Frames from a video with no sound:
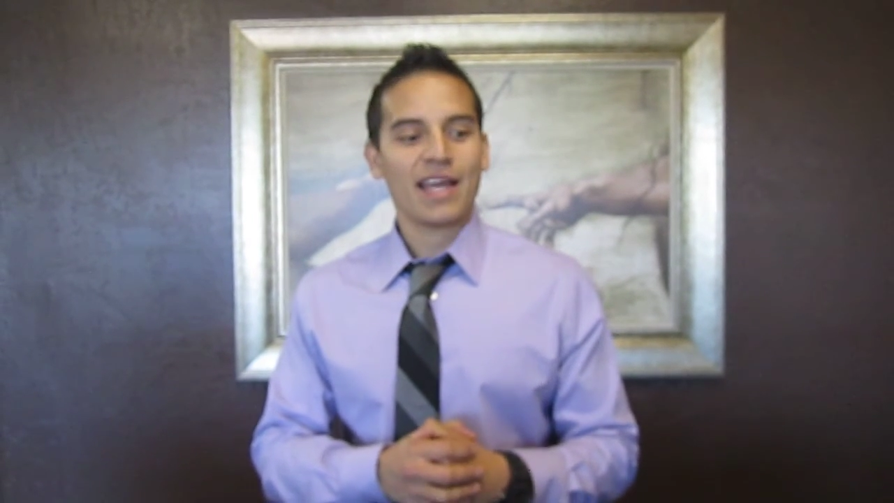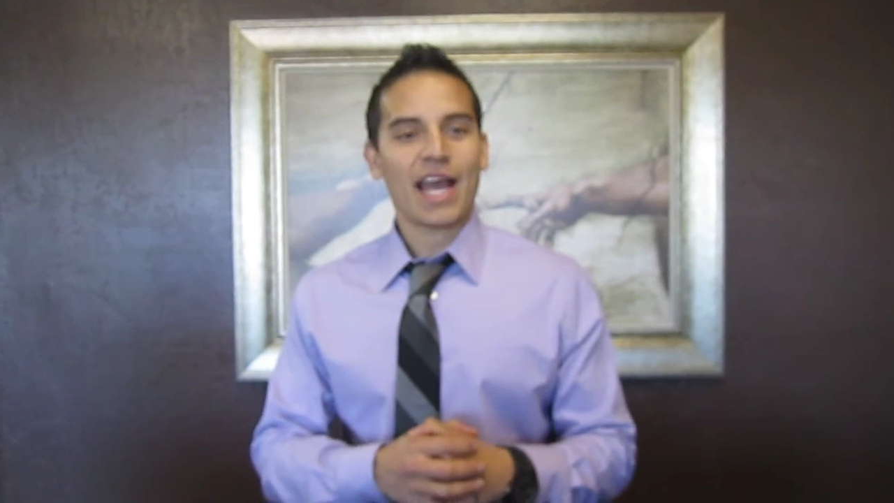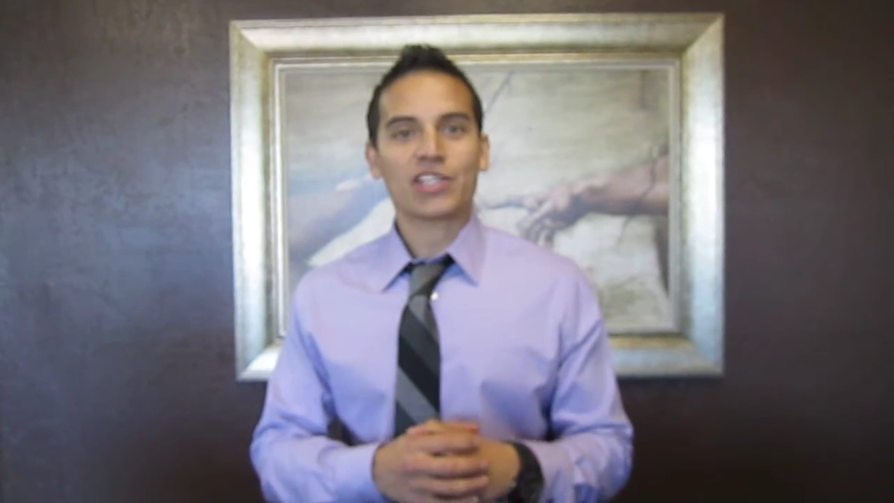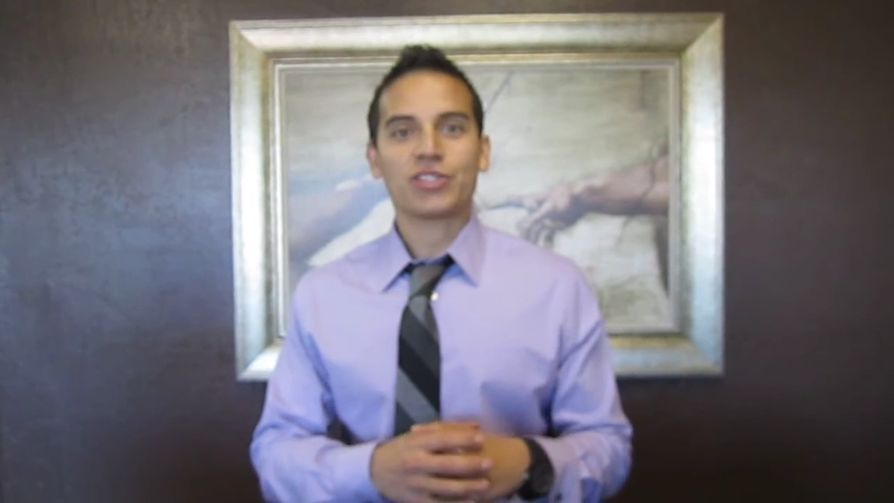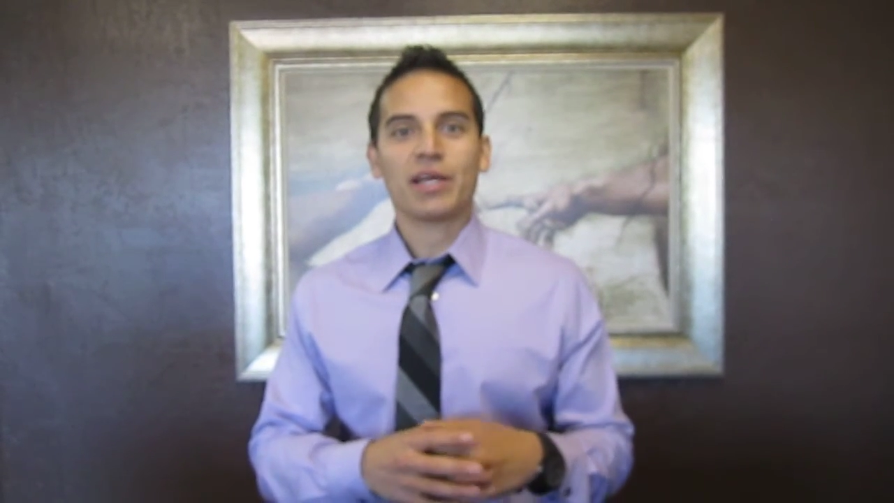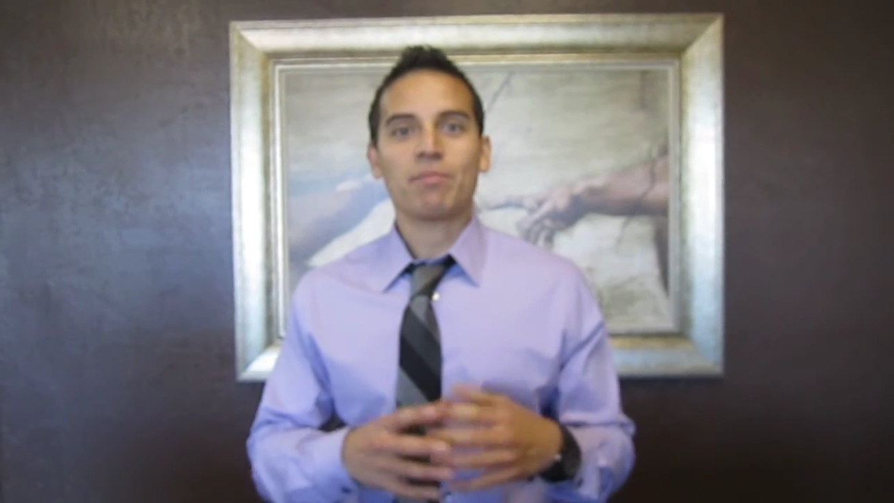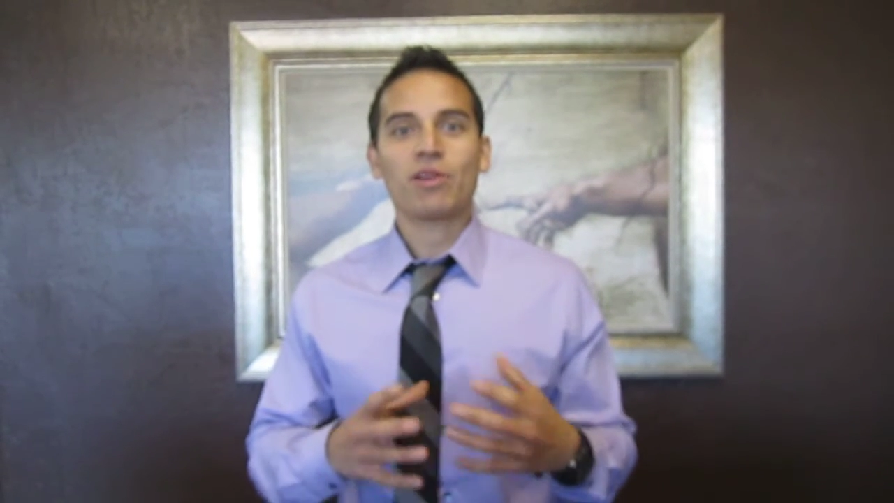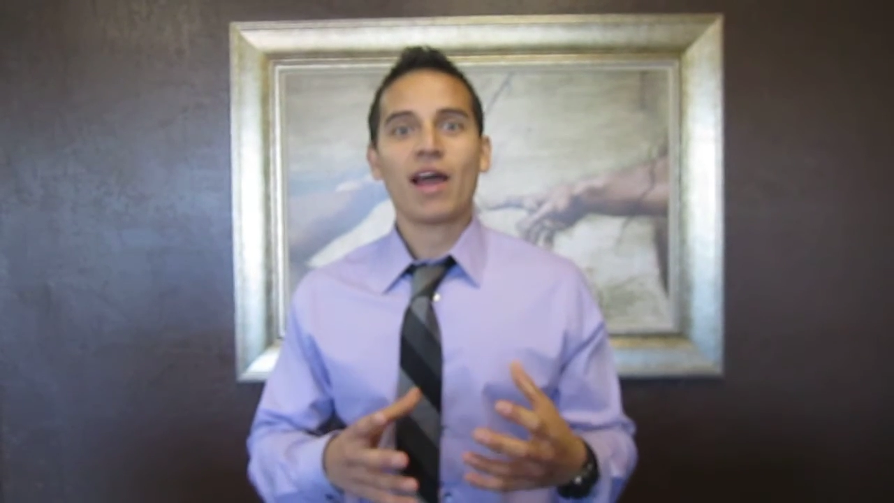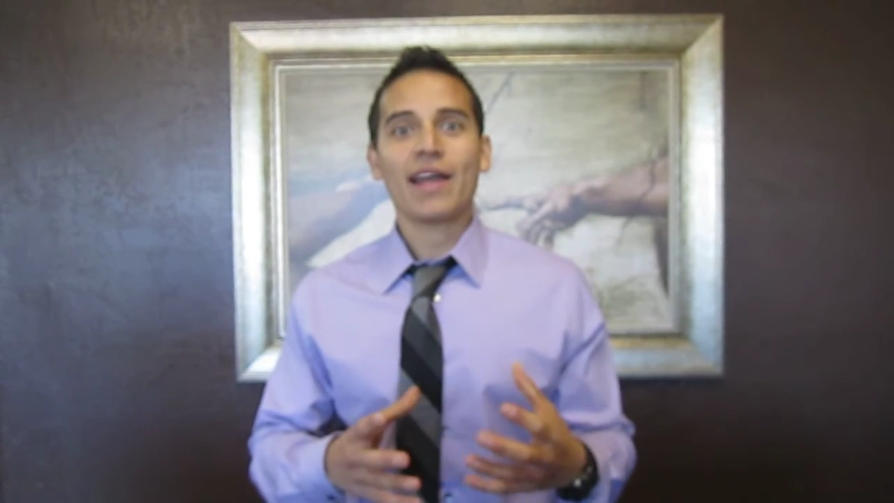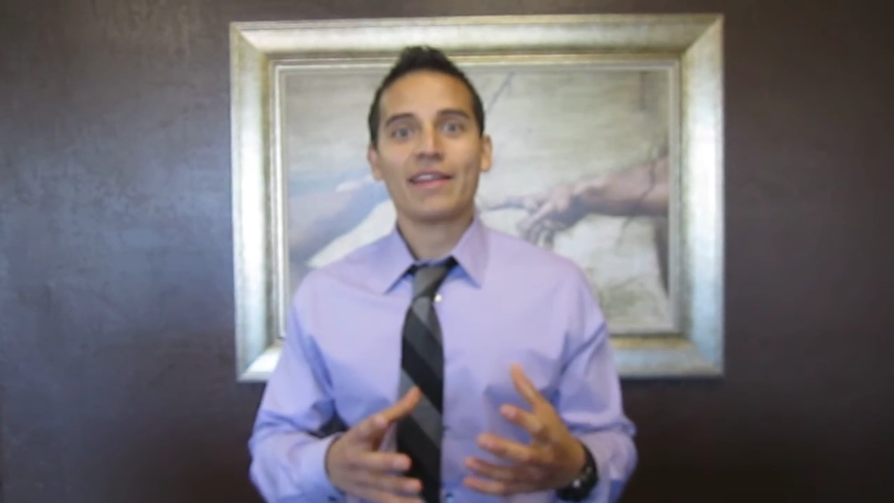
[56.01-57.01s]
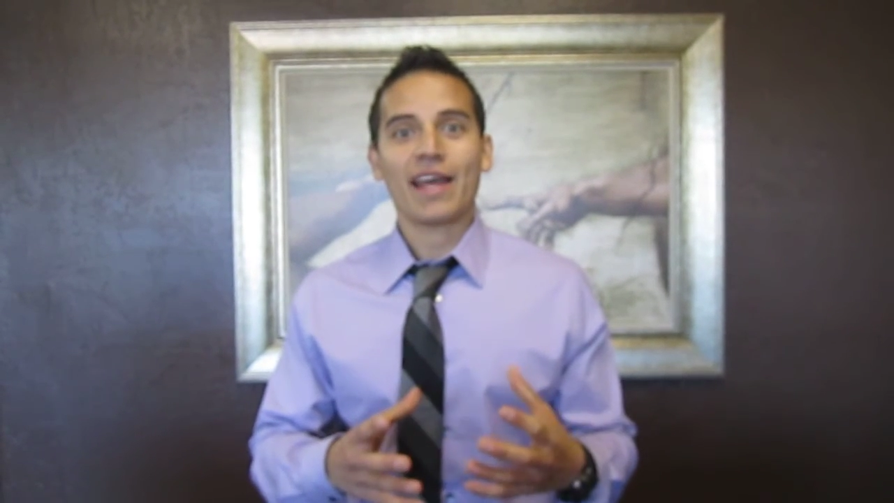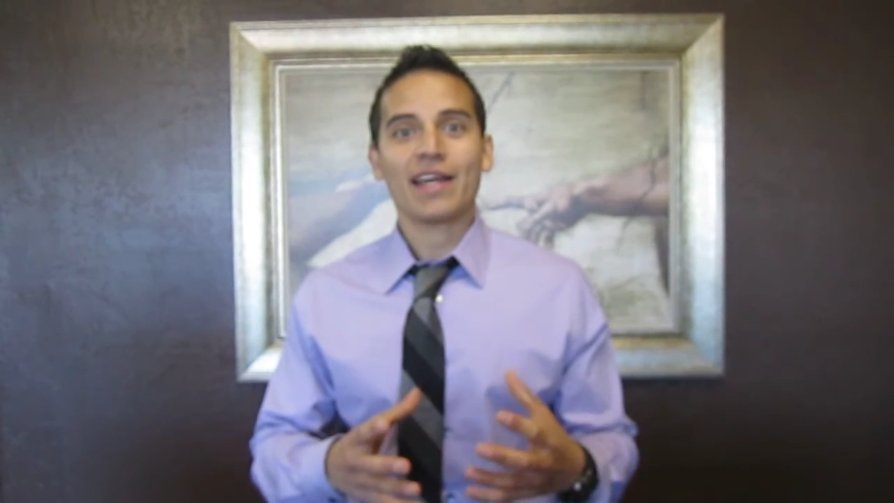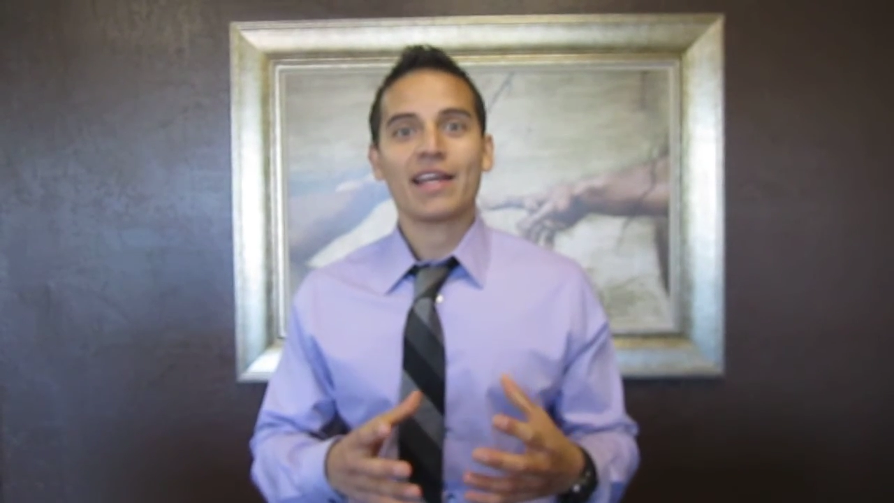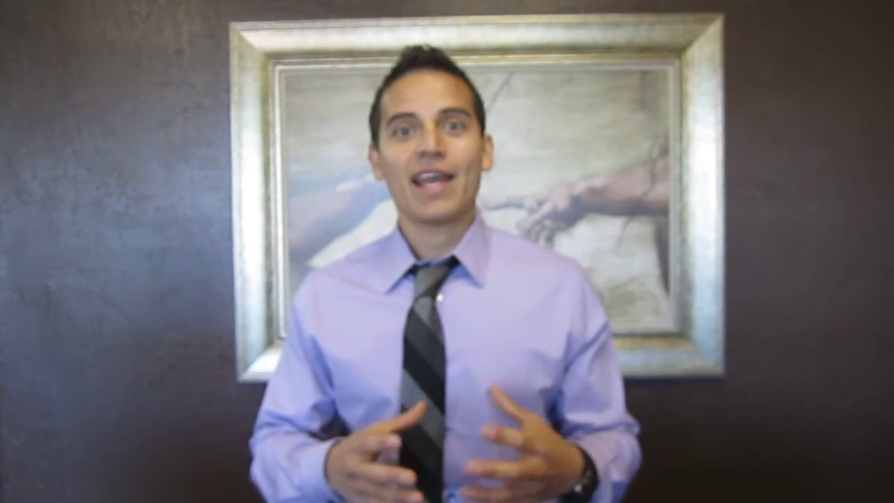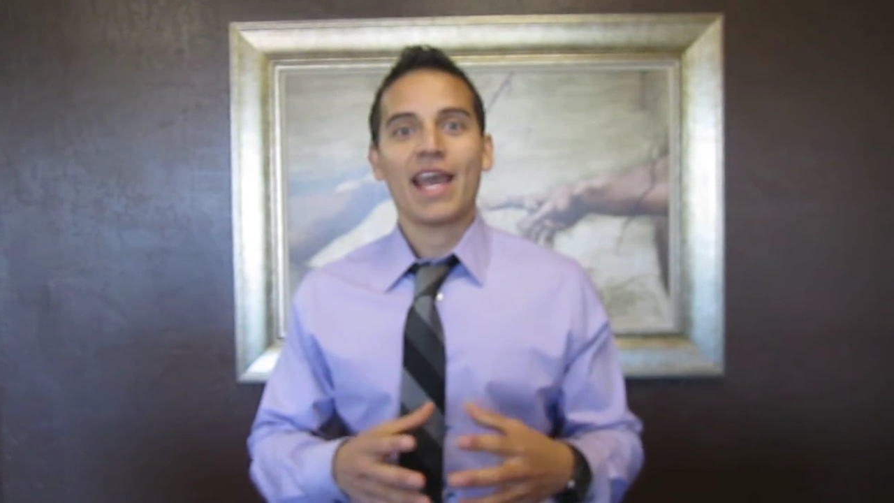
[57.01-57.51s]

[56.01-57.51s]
actually applying that